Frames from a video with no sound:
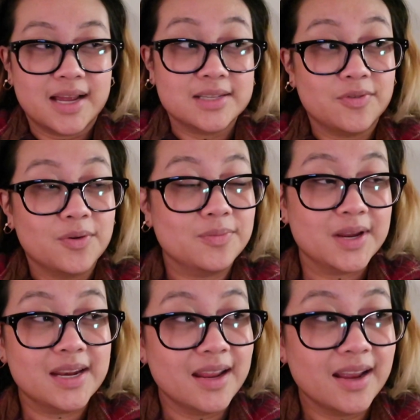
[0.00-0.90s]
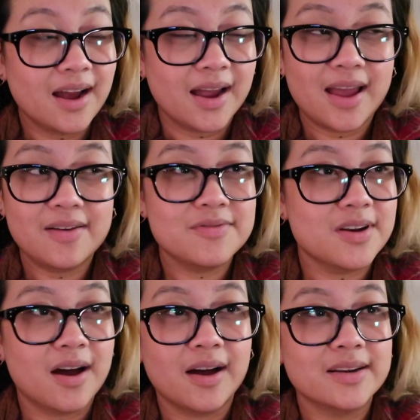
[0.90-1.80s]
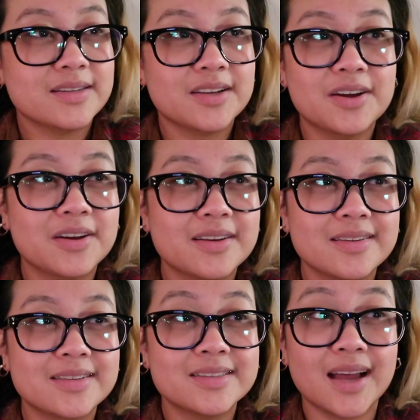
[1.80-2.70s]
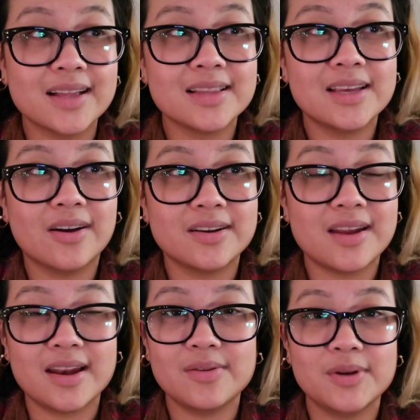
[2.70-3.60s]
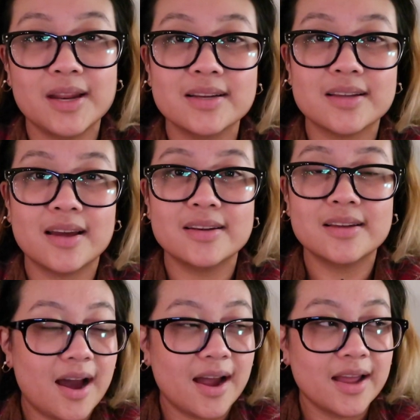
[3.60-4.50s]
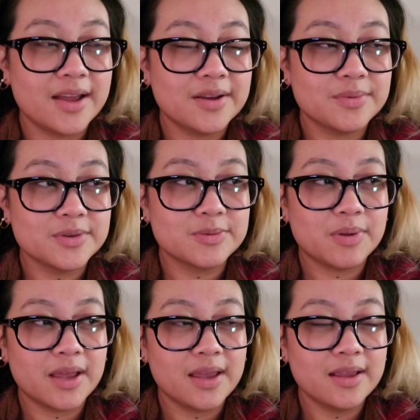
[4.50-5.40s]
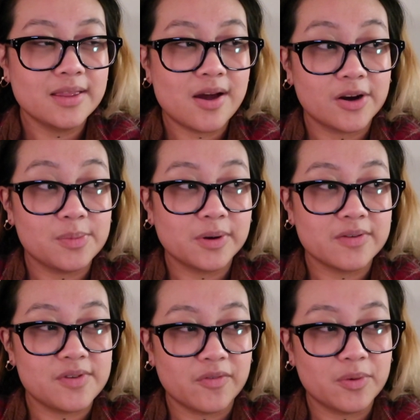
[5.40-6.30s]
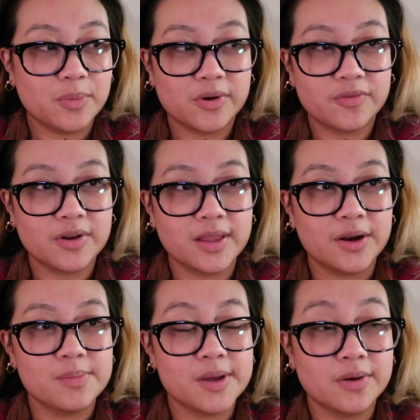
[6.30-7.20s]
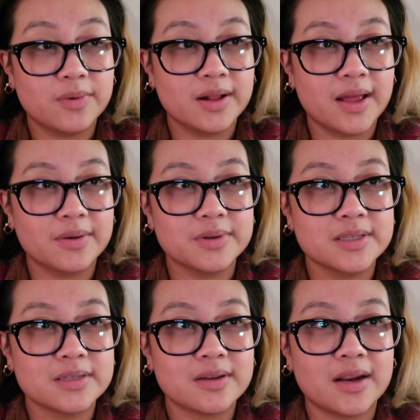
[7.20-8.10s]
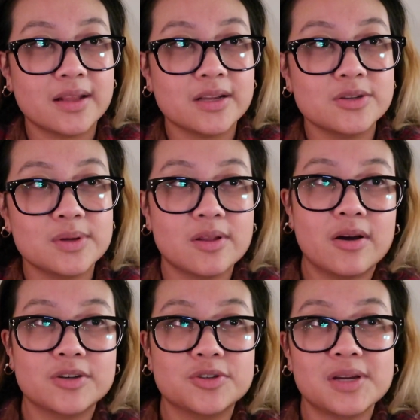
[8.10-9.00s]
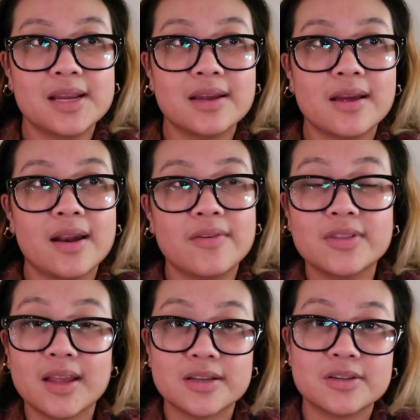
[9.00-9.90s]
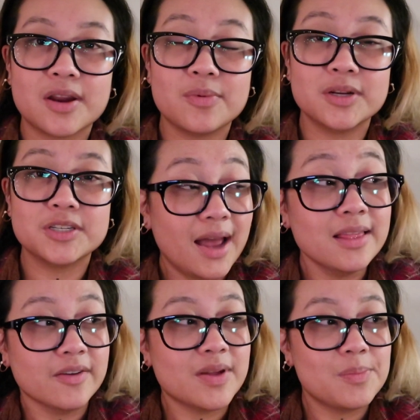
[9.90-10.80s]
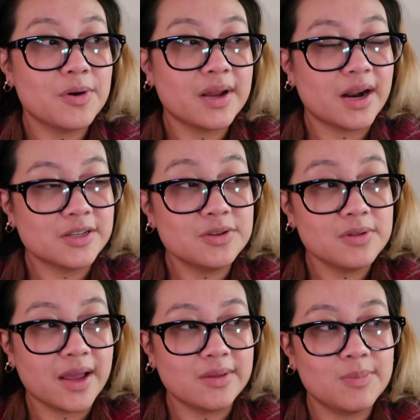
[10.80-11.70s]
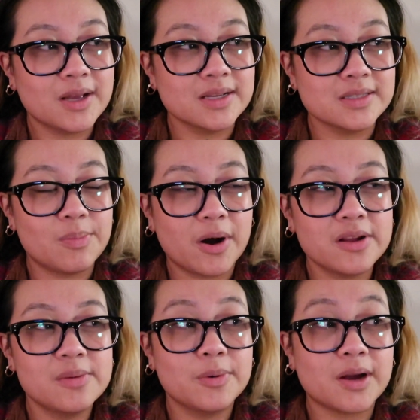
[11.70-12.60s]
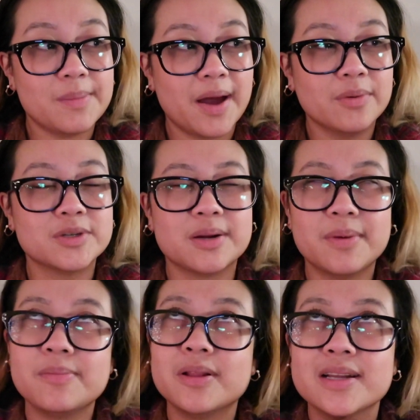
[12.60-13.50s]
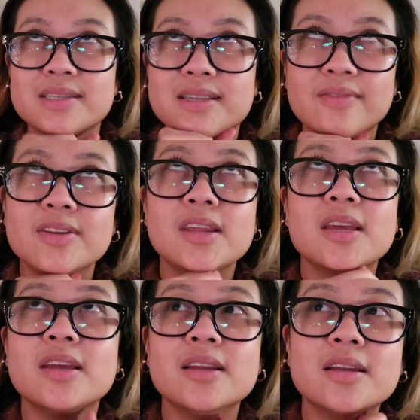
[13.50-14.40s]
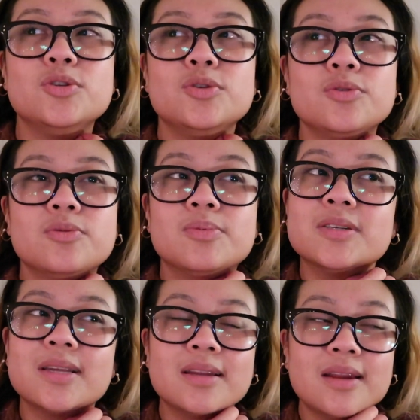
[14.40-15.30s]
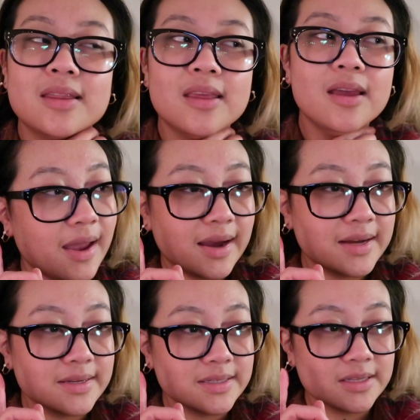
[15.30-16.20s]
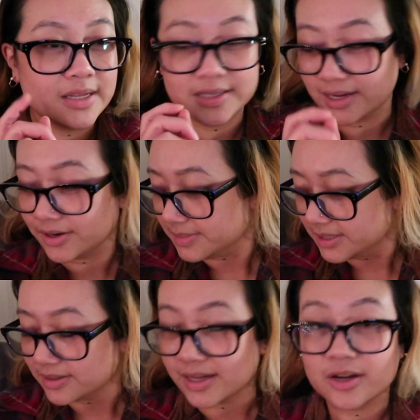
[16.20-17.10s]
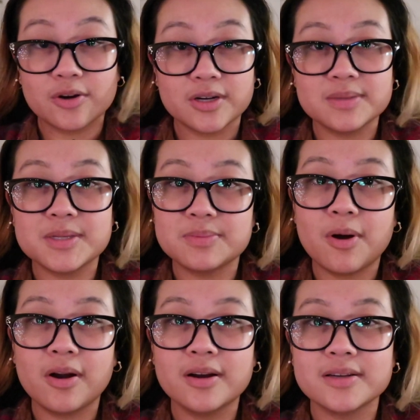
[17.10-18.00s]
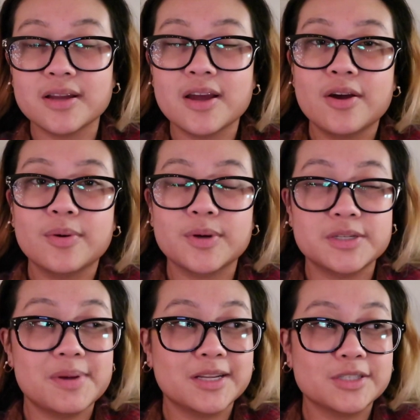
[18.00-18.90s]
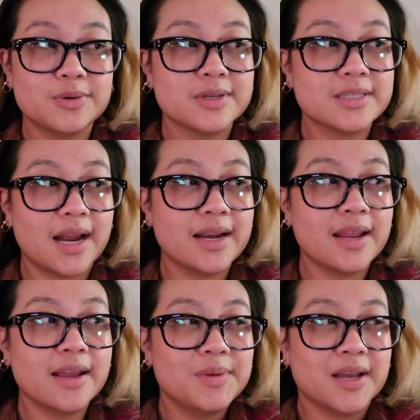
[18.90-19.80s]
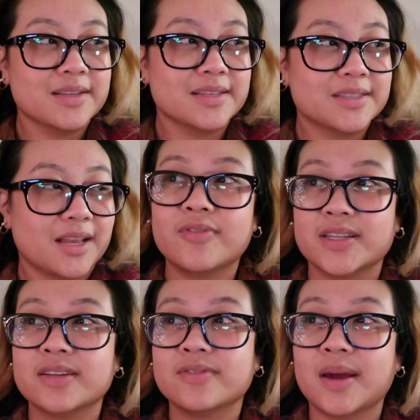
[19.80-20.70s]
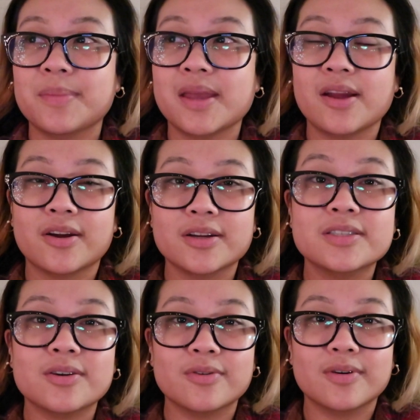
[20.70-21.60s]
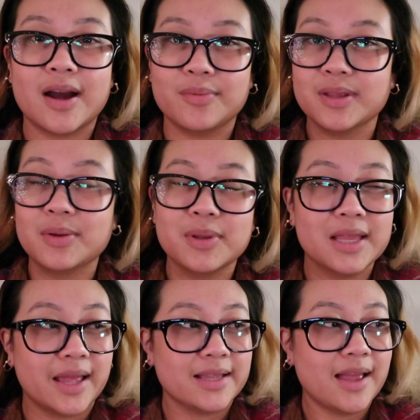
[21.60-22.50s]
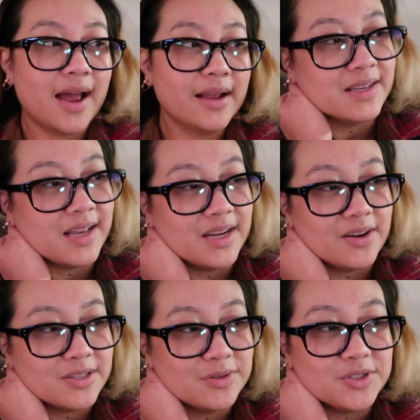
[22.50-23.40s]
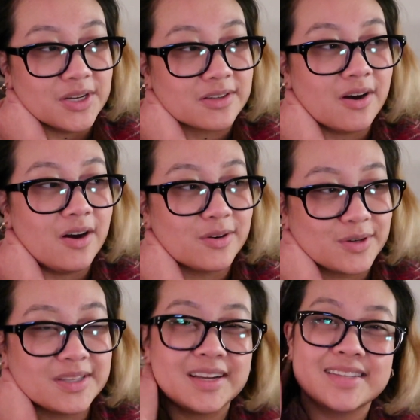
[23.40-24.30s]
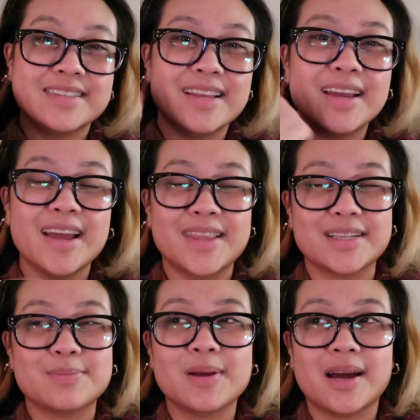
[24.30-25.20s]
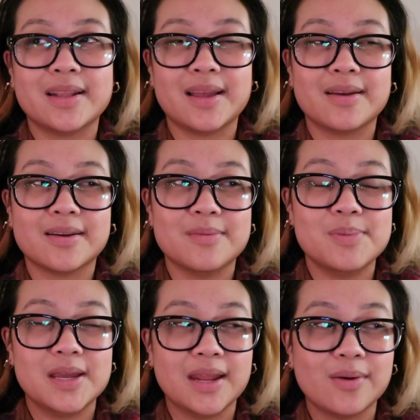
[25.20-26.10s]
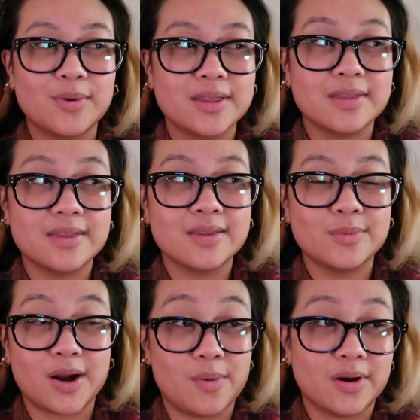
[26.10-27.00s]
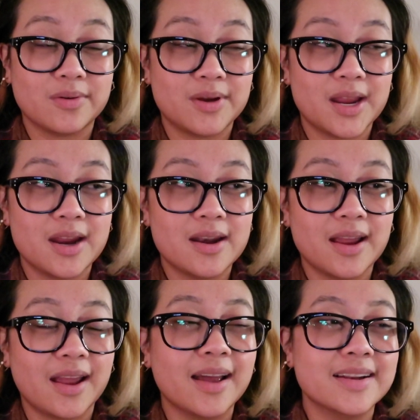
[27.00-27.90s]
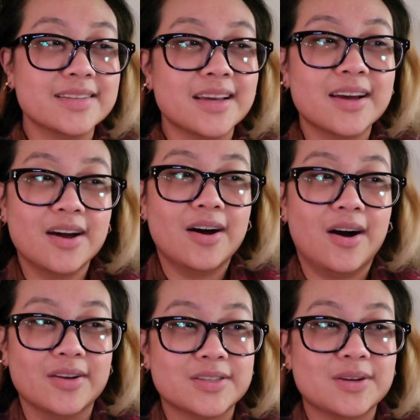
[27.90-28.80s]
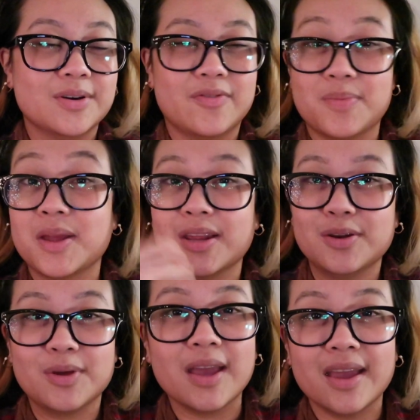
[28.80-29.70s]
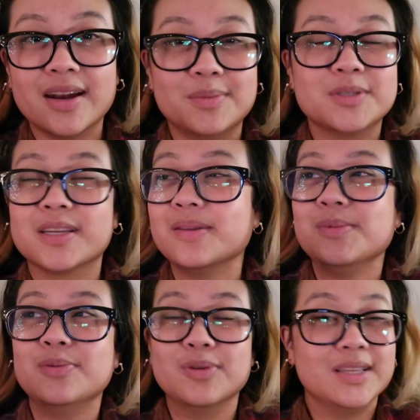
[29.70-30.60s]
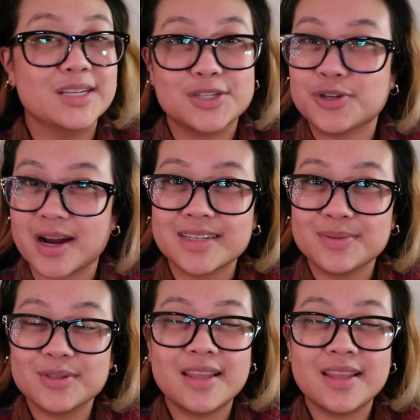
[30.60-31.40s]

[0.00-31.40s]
as for reading, I have not sadly gotten any reading done. I was playing the audiobook of Nevermoor for a little bit while I was kind of like doing laundry and everything yesterday, which I love that book. And I also like, because the part of the book I'm at, which I'm about like 72% in, I think, and it's like a Christmas part, which made it so exciting because it's like festive time of year. So I really, really like that because I also just got Hogwarts Legacy, and that's been kind of like competing with what I want to read. And also, if I'm getting a new kitten, I'm just going to be really distracted with